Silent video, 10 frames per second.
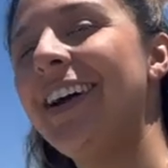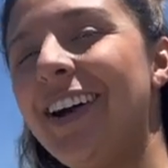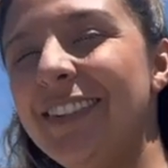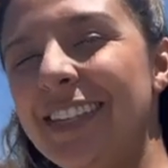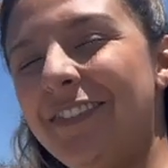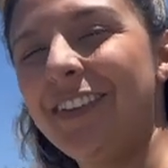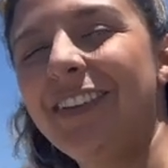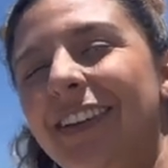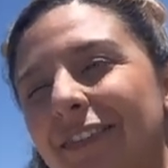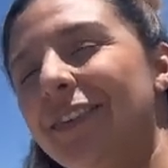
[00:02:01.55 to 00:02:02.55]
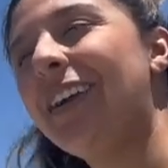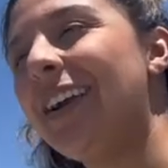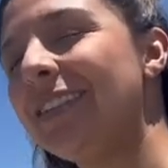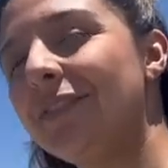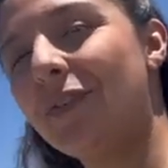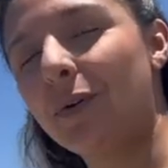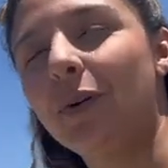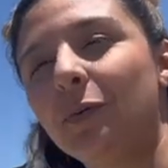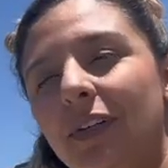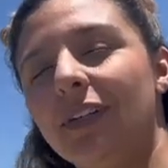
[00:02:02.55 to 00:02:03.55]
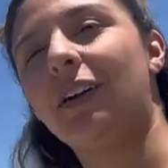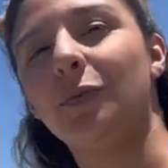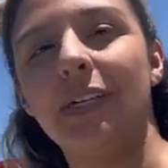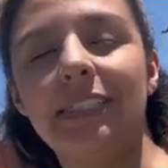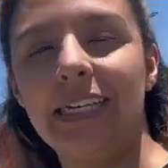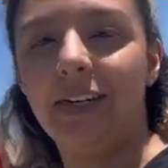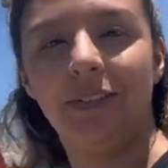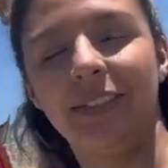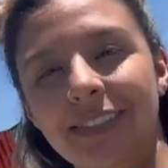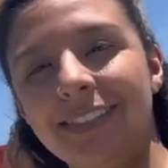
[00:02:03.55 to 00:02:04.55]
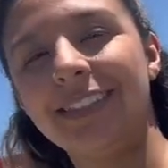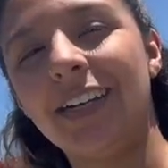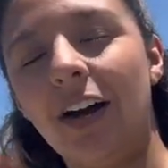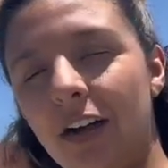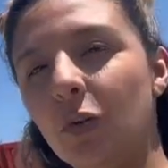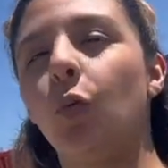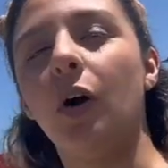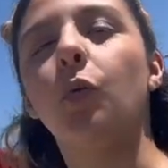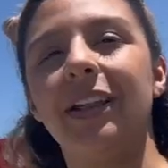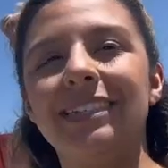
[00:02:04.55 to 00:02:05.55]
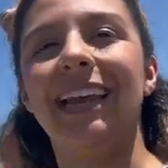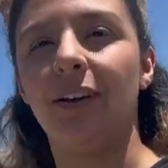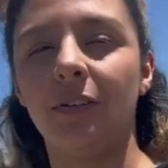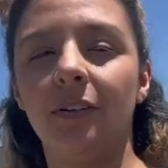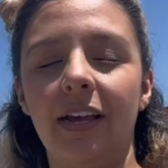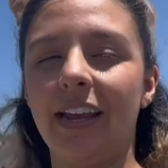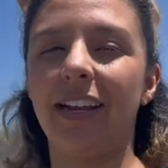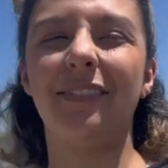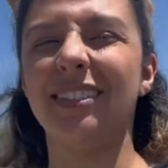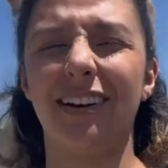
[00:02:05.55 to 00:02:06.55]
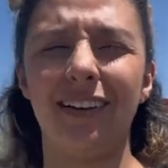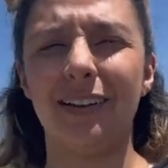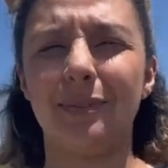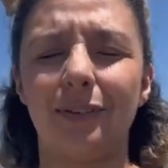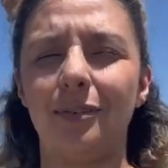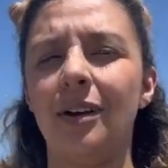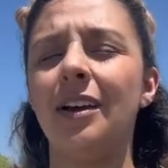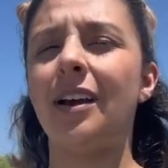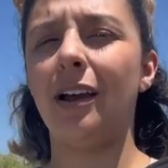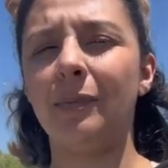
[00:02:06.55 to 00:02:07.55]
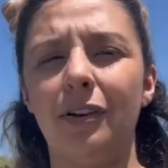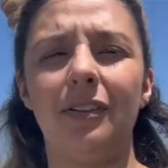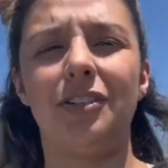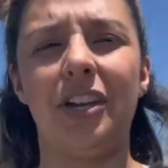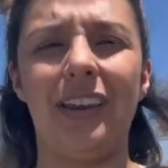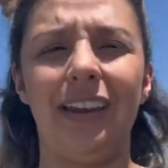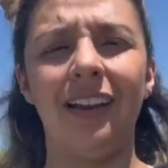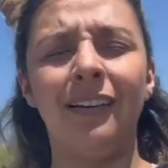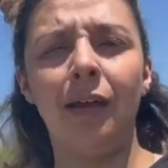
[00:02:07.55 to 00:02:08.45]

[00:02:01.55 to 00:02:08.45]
I'll definitely give you guys the final look on what went down. On what went down. I can't even talk. So I'm literally shaking.